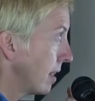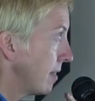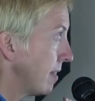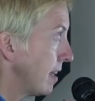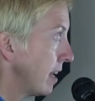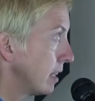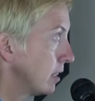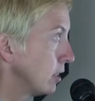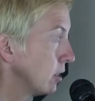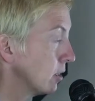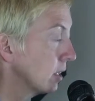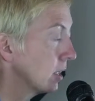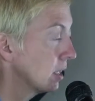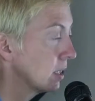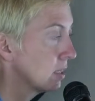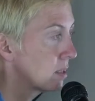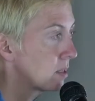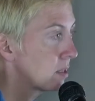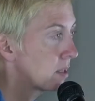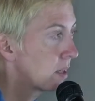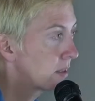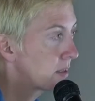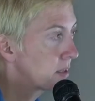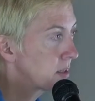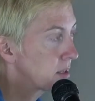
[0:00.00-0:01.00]
that you're going to
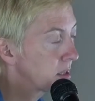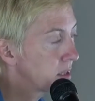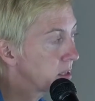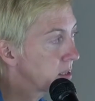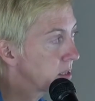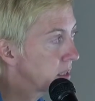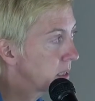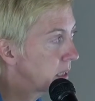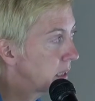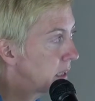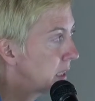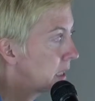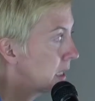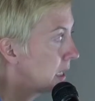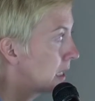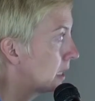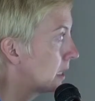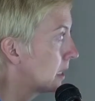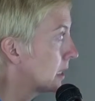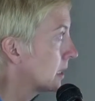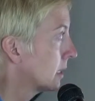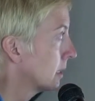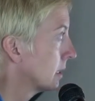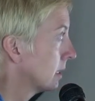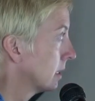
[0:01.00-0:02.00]
start to
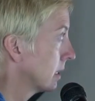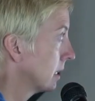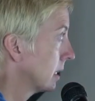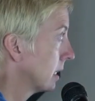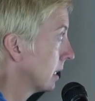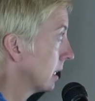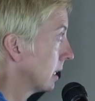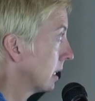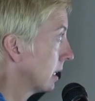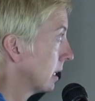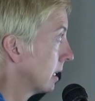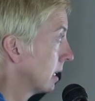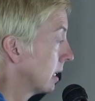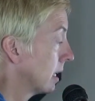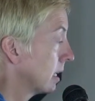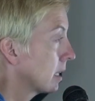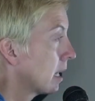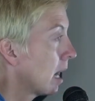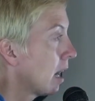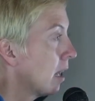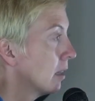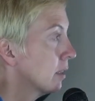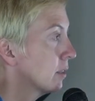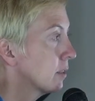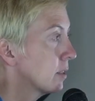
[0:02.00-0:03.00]
see
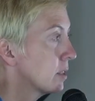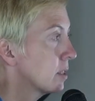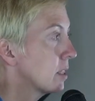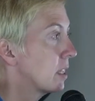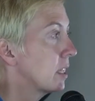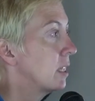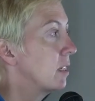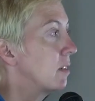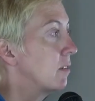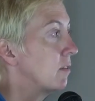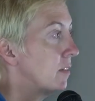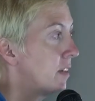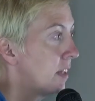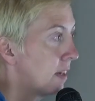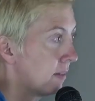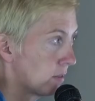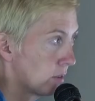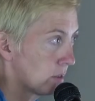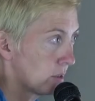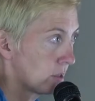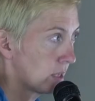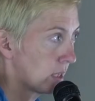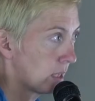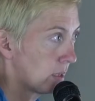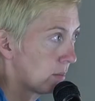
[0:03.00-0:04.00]
colors that you've
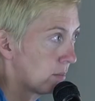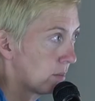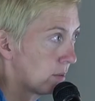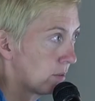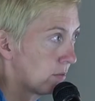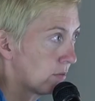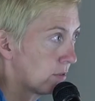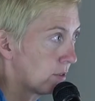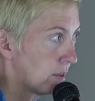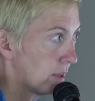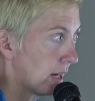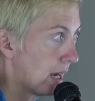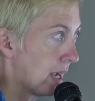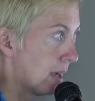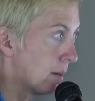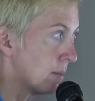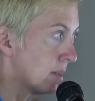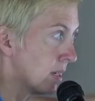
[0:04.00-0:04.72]
never seen before. How